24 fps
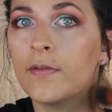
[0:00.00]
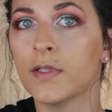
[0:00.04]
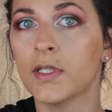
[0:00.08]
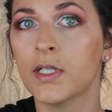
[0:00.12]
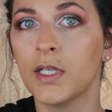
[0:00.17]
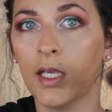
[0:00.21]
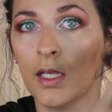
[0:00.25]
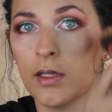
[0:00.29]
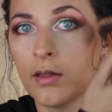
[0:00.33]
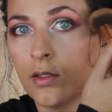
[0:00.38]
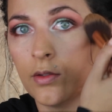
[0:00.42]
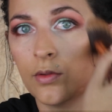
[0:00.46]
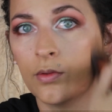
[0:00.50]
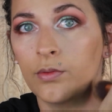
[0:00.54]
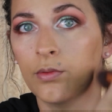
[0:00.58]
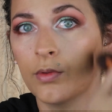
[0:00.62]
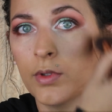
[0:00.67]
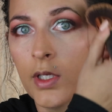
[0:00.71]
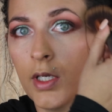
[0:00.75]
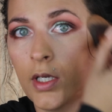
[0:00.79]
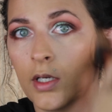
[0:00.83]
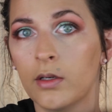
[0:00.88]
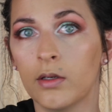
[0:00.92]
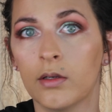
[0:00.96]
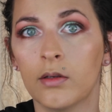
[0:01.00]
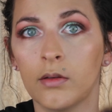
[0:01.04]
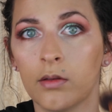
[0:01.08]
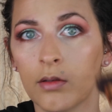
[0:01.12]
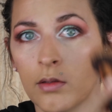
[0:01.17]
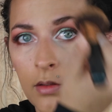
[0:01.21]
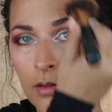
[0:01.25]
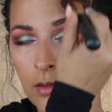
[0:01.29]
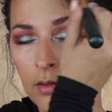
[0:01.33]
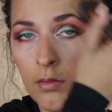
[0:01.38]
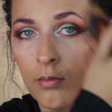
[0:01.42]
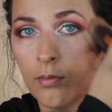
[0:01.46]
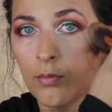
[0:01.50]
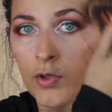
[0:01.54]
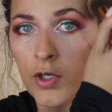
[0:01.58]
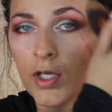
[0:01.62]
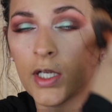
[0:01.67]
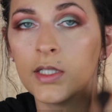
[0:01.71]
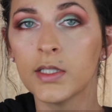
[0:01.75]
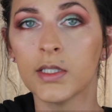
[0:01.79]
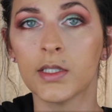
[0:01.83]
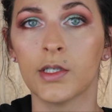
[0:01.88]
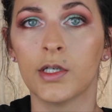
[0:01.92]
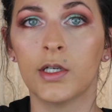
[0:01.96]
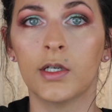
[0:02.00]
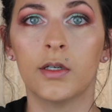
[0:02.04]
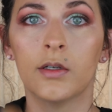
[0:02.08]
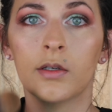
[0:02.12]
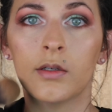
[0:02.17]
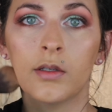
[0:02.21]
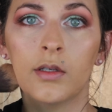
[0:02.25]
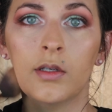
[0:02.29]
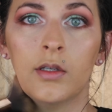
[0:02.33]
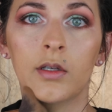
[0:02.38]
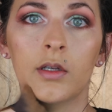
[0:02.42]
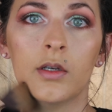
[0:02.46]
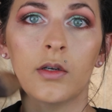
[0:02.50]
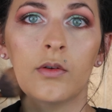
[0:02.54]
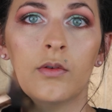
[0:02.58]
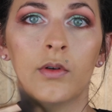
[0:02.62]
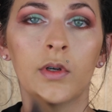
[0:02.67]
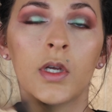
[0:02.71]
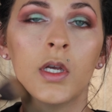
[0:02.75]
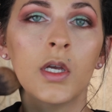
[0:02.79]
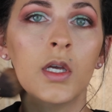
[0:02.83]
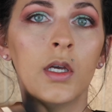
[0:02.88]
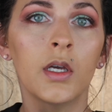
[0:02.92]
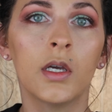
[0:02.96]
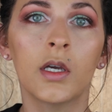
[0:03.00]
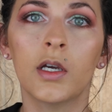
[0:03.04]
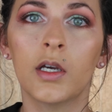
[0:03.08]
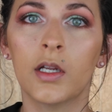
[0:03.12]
you have to get the Hoola bronzer, you know?